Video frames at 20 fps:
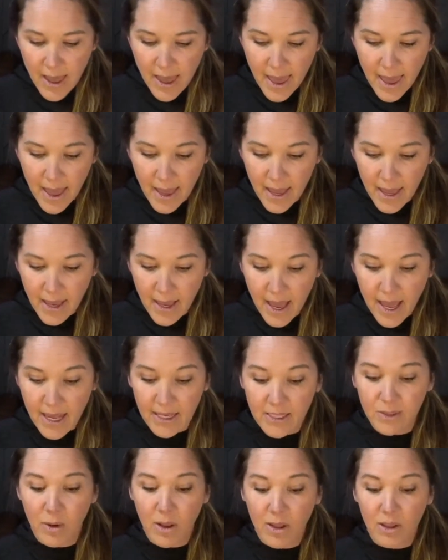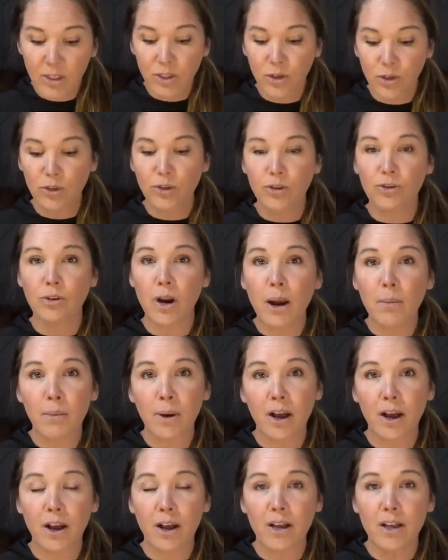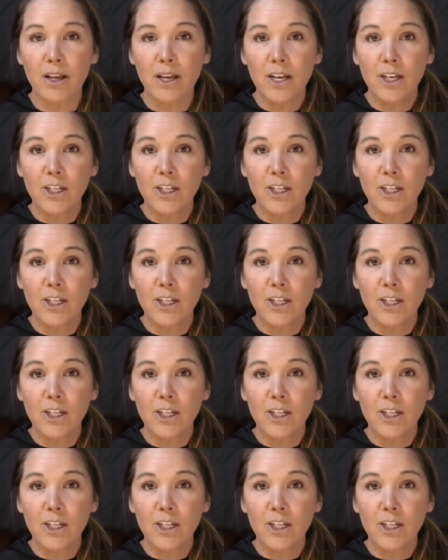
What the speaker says: And as well as her drop ball.